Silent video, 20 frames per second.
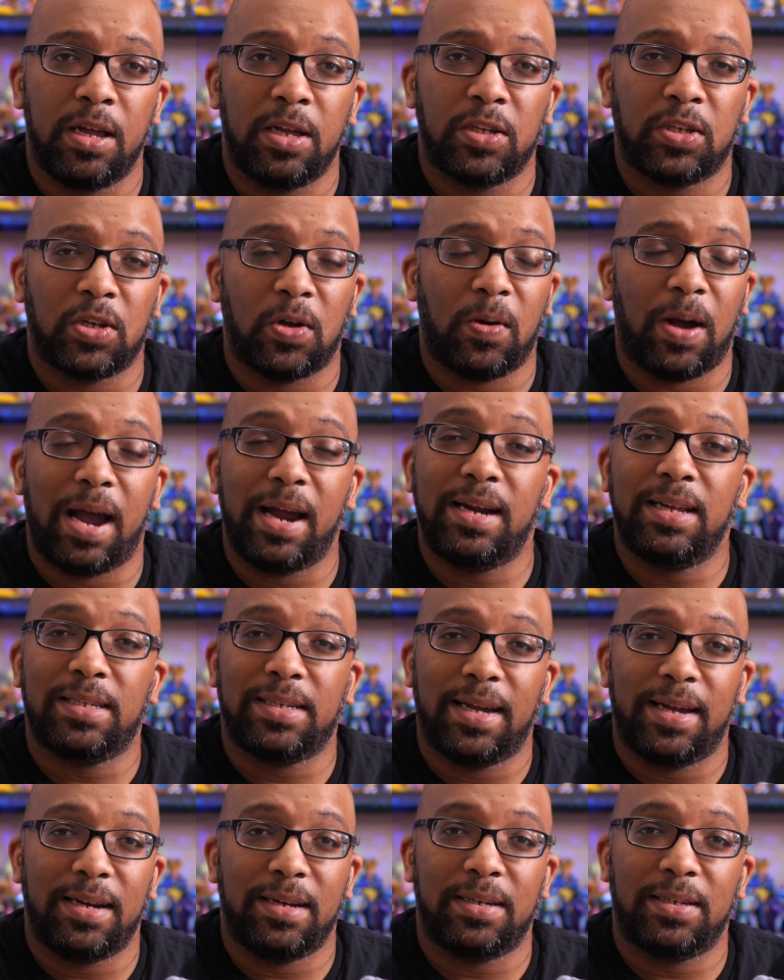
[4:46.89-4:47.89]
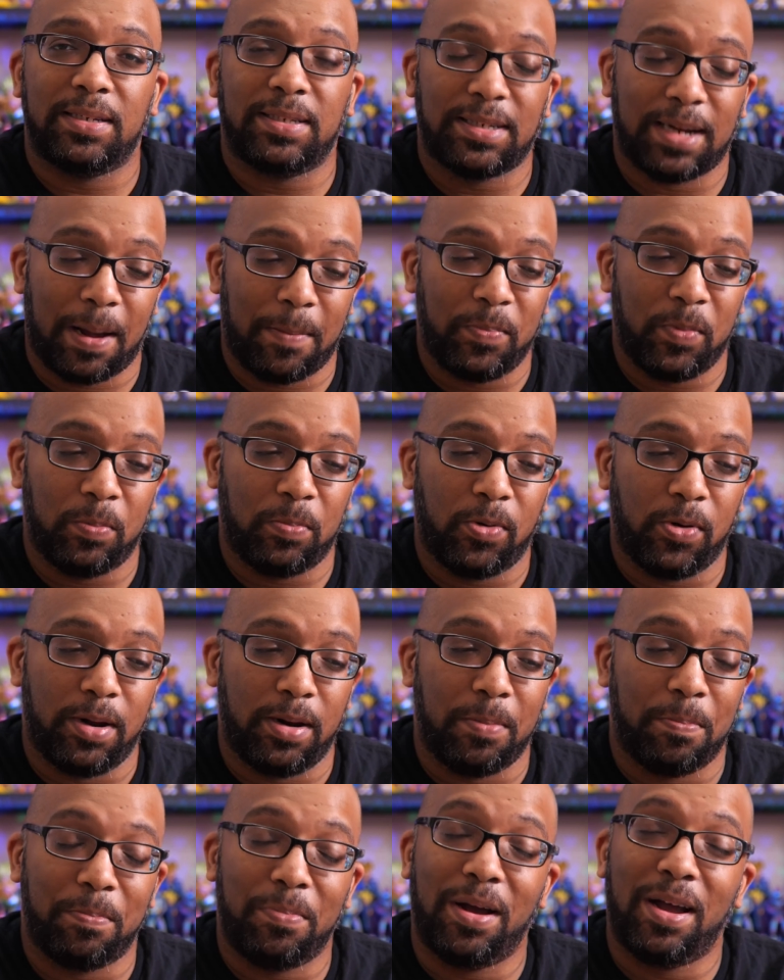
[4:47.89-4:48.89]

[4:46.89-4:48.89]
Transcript: So I decided to stop the print.